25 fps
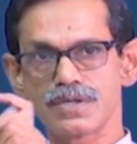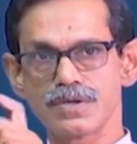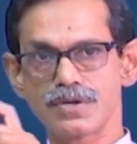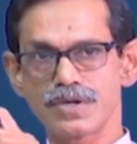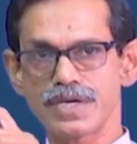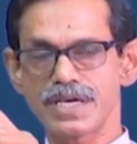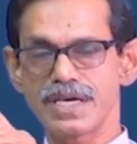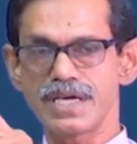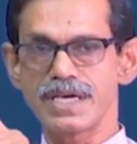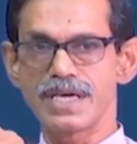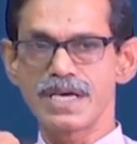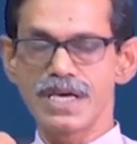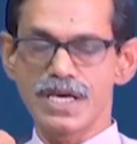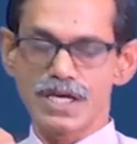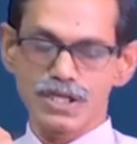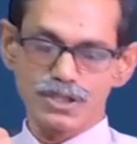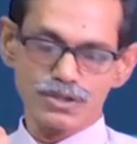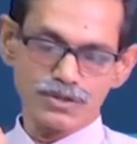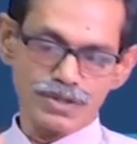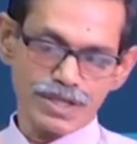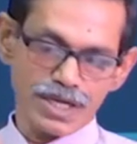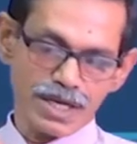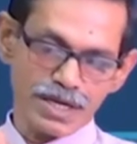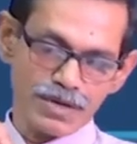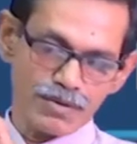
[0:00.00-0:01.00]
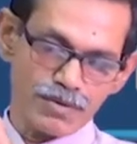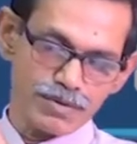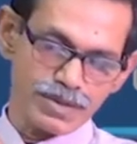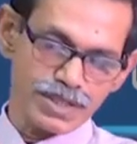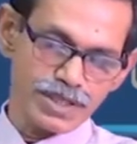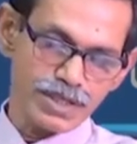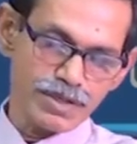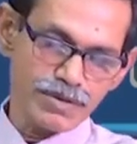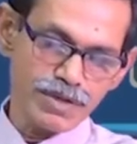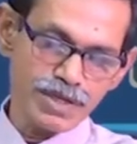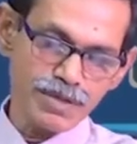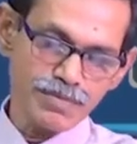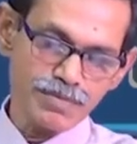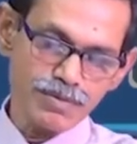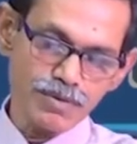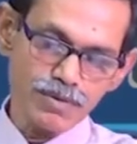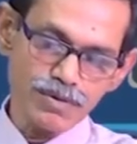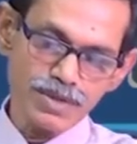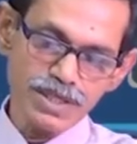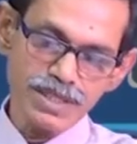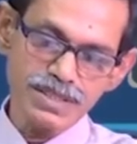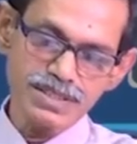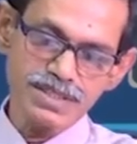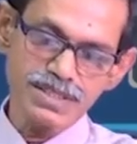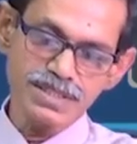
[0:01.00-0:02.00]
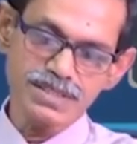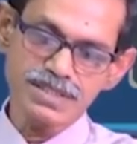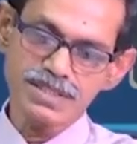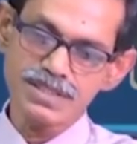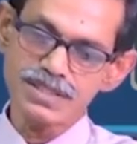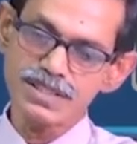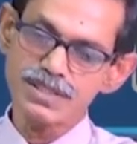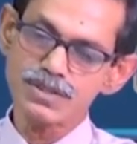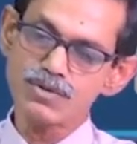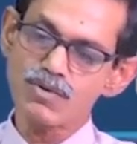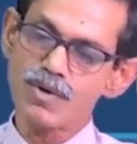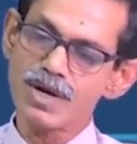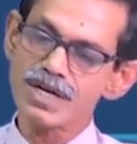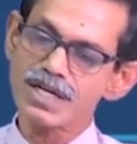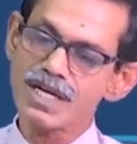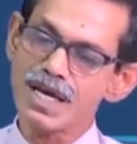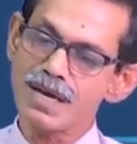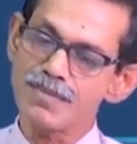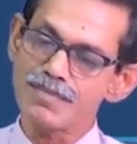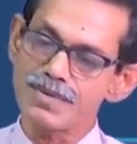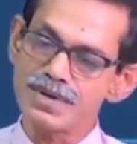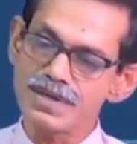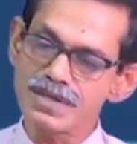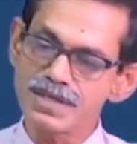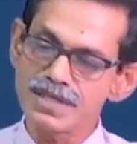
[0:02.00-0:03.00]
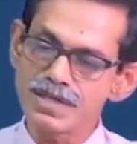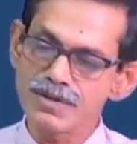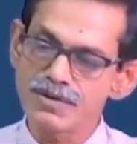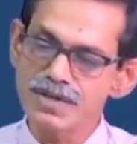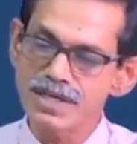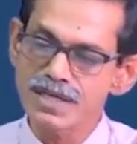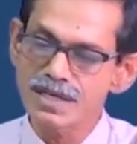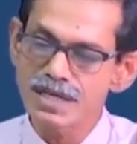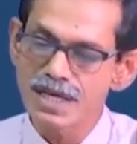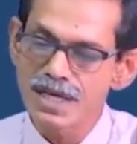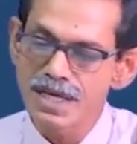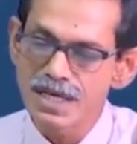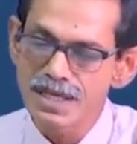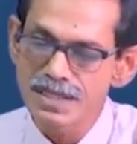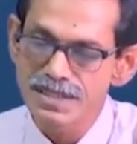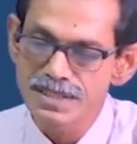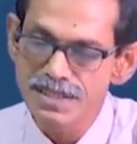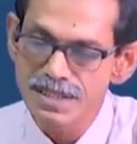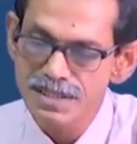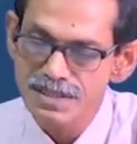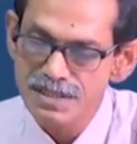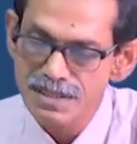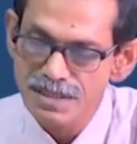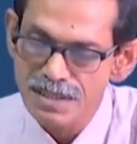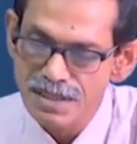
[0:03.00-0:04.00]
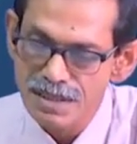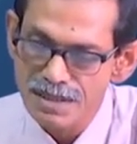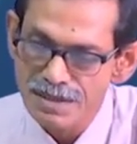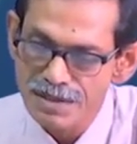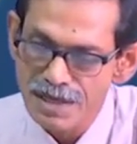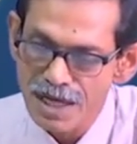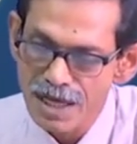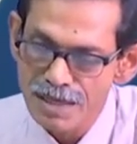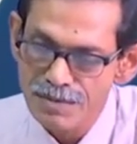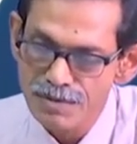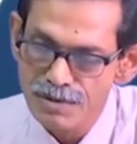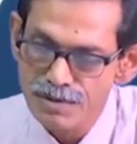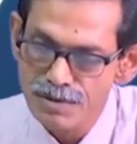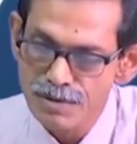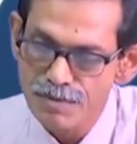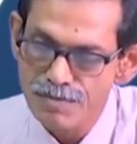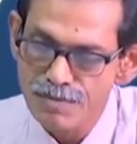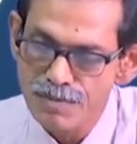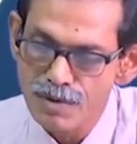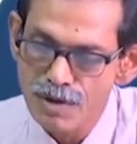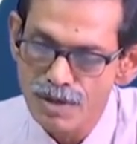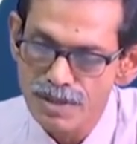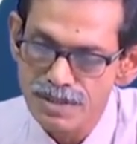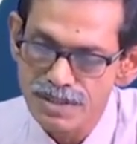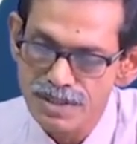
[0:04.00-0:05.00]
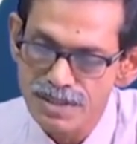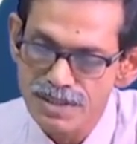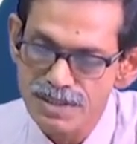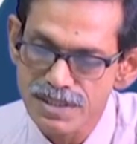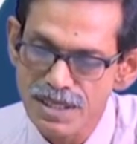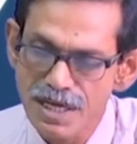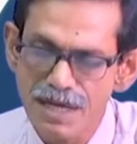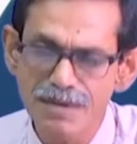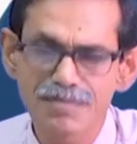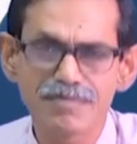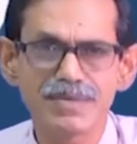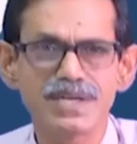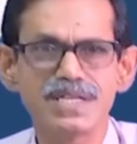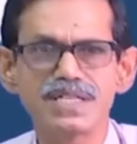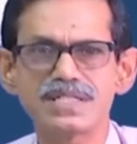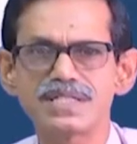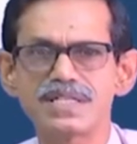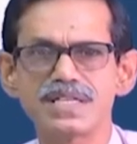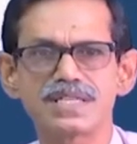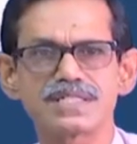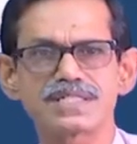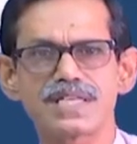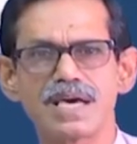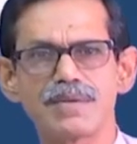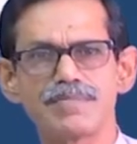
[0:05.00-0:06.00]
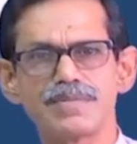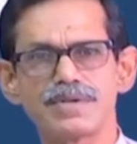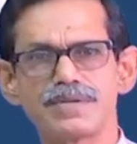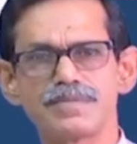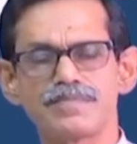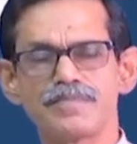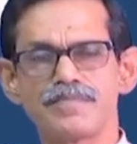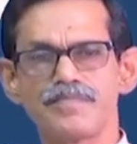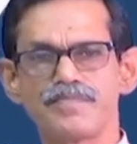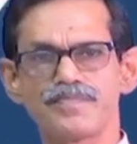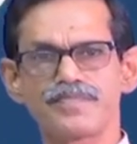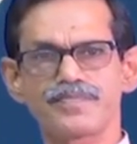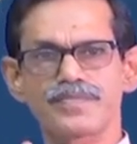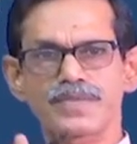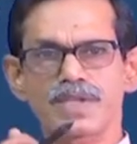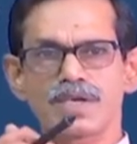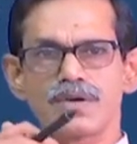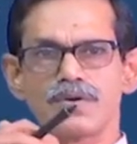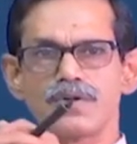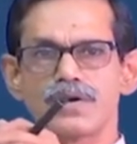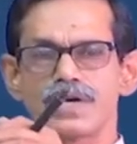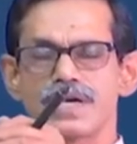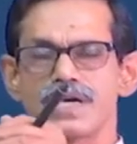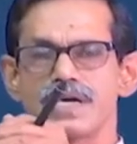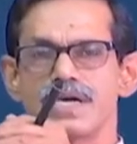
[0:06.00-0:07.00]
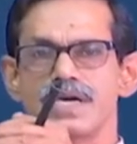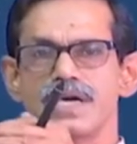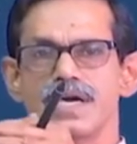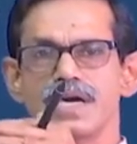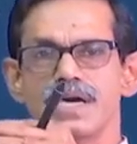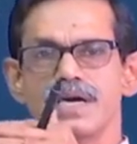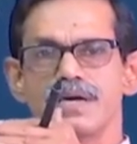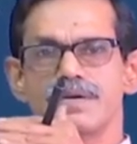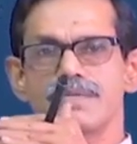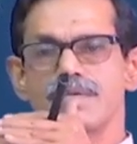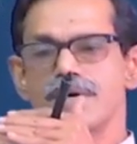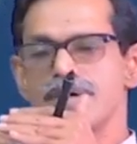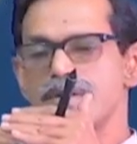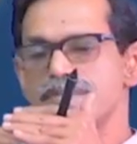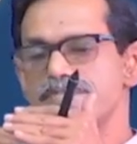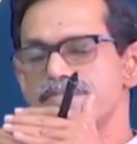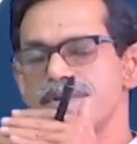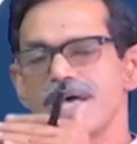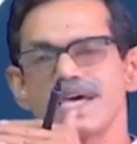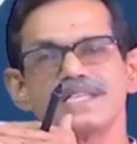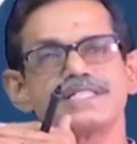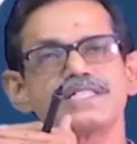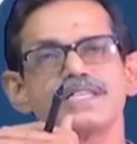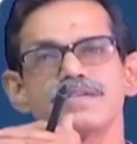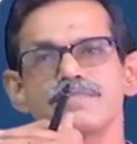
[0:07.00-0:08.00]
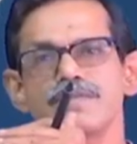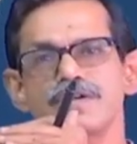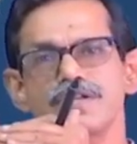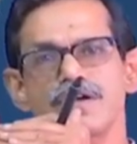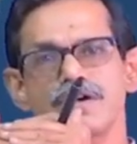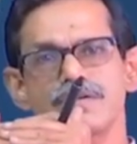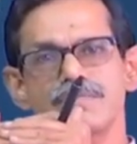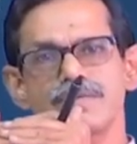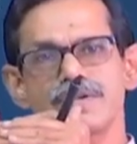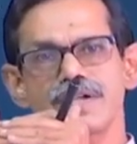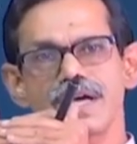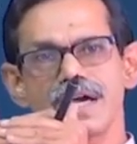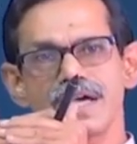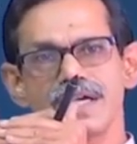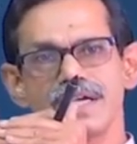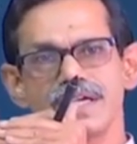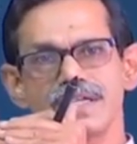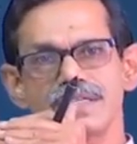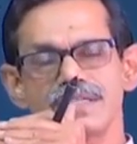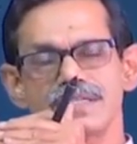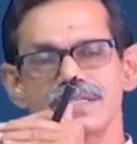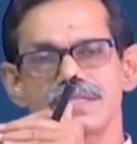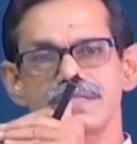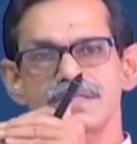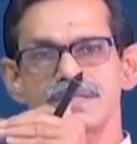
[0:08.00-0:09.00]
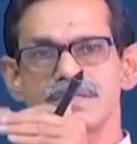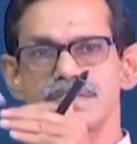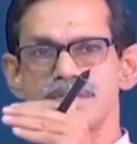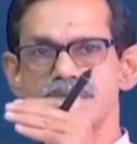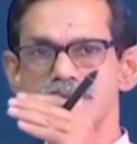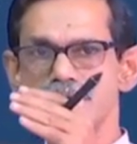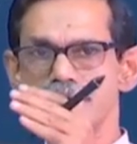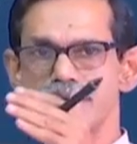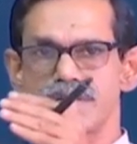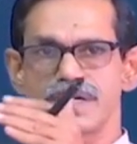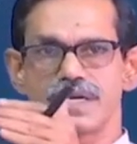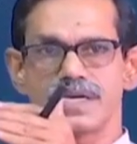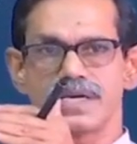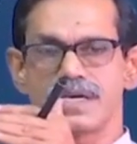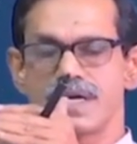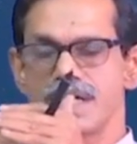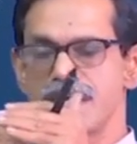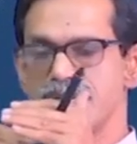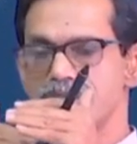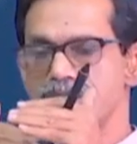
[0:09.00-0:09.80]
Okay. So, during protein synthesis, what happened during this ribosome process, many things happen. Okay. Splicing may not be right, okay.